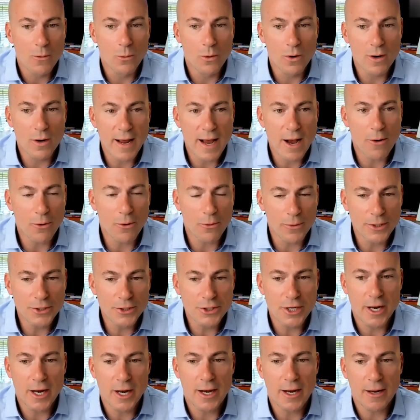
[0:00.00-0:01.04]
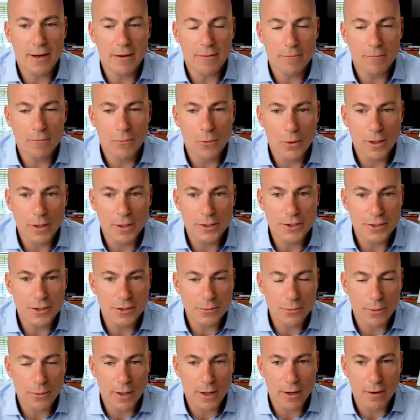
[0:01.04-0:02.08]
We're now originating
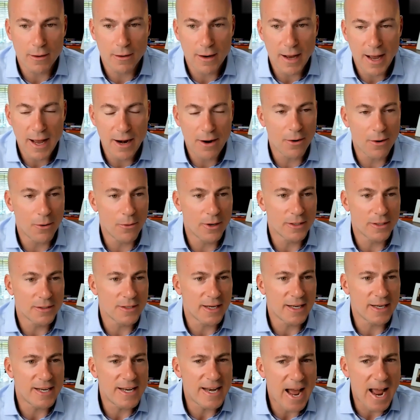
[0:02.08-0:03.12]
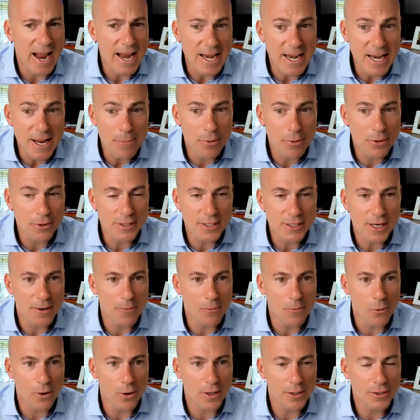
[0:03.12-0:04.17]
mortgages where I don't know what it is like 90%
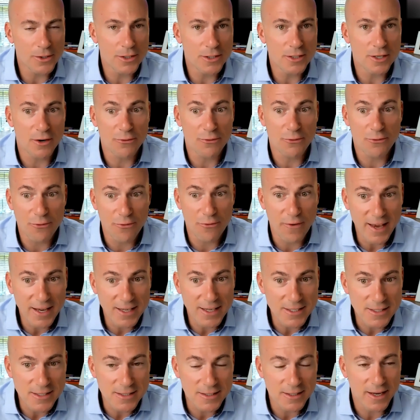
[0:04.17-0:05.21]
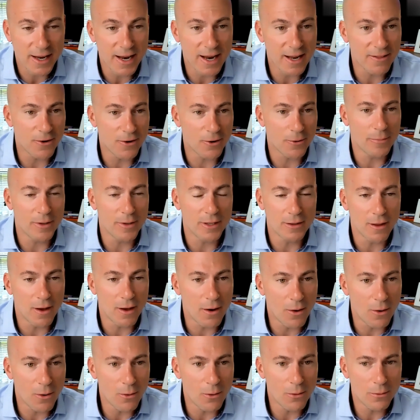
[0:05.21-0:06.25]
of mortgages are fixed and they're
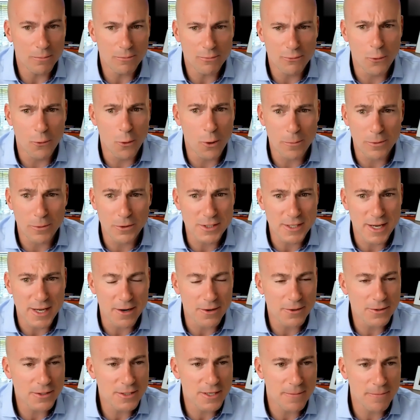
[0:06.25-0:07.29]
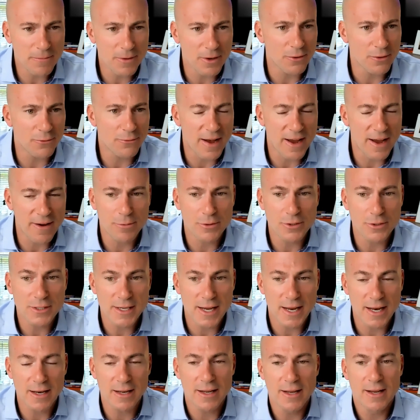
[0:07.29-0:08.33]
below 4% or something or
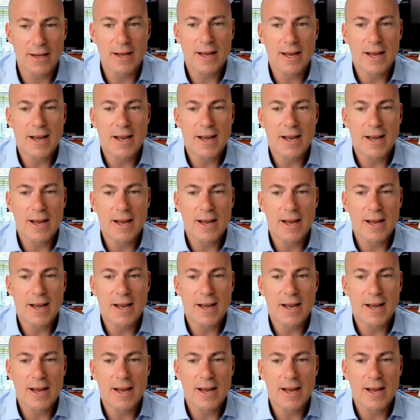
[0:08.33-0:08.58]
5%.